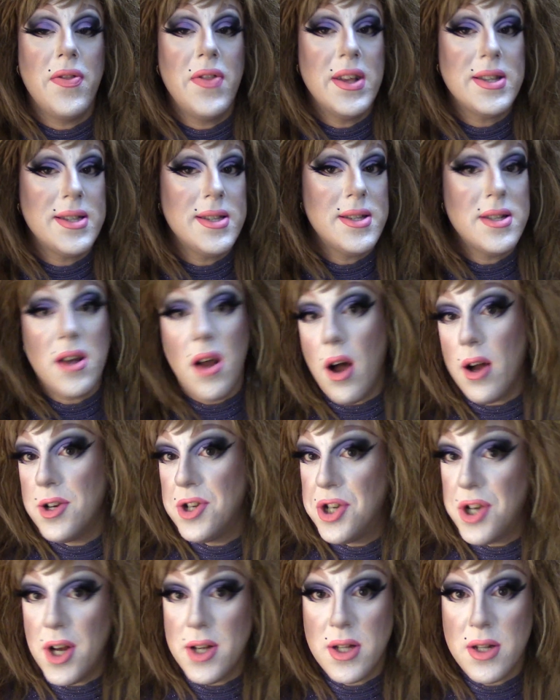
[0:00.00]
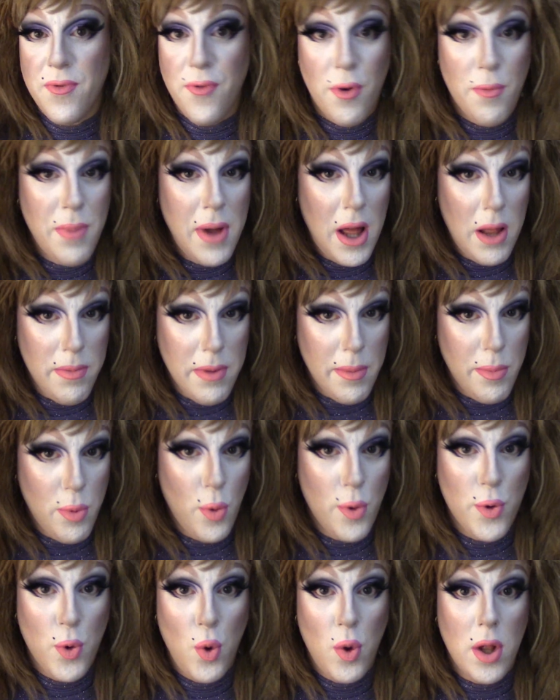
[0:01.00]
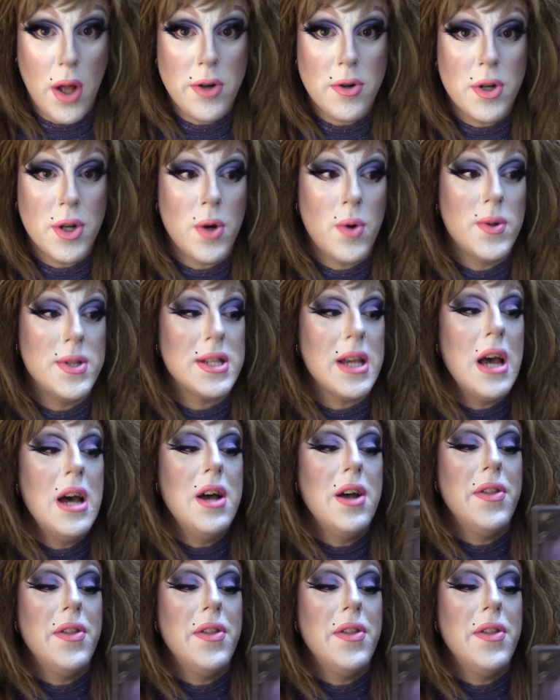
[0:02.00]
this is not just for pale people with cool undertones.